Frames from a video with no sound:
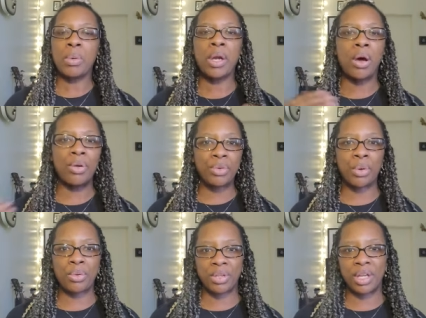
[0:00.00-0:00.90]
we all
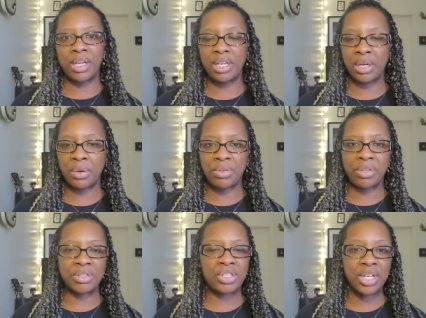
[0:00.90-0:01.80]
know that you know
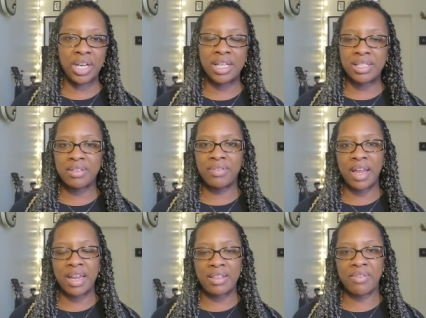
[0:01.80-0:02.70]
the shit hits the,
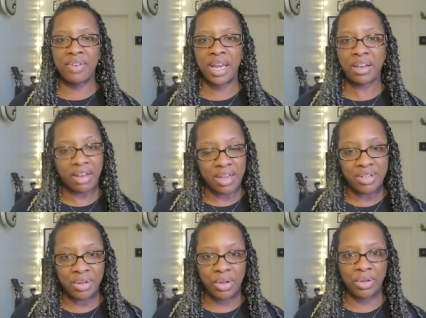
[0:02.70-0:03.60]
hit the fan not
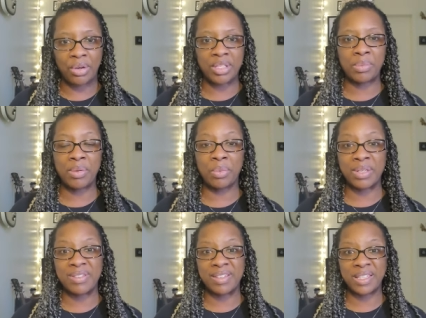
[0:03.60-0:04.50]
too long ago it's been
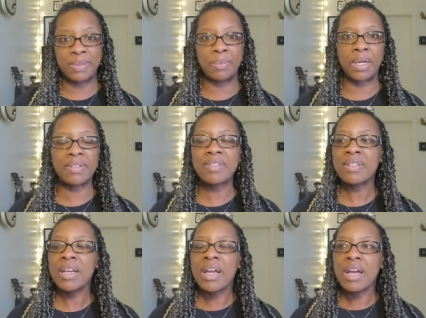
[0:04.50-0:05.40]
what six months
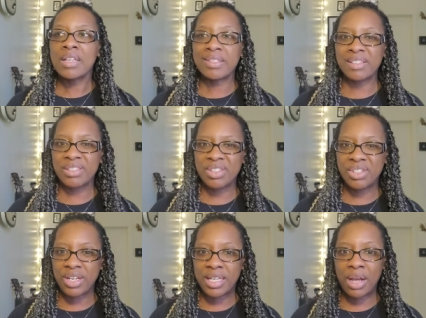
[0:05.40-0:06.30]
since the
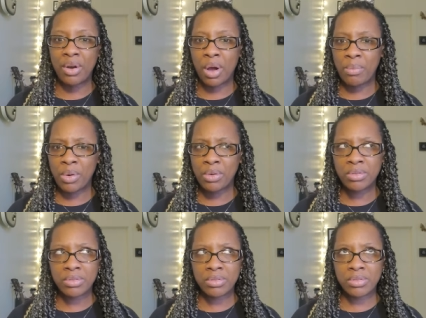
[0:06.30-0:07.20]
shutdown
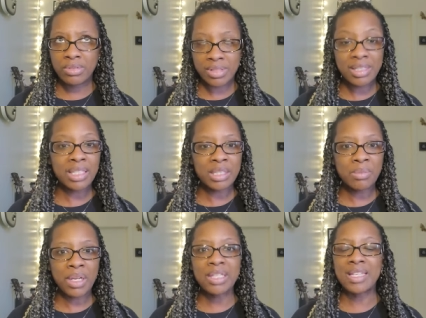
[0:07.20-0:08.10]
almost six
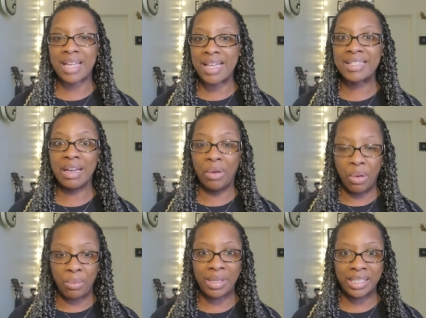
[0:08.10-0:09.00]
months and that's
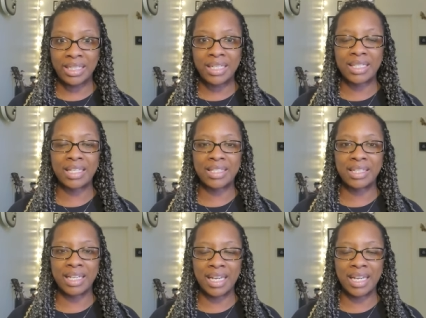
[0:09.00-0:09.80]
oh my goodness that's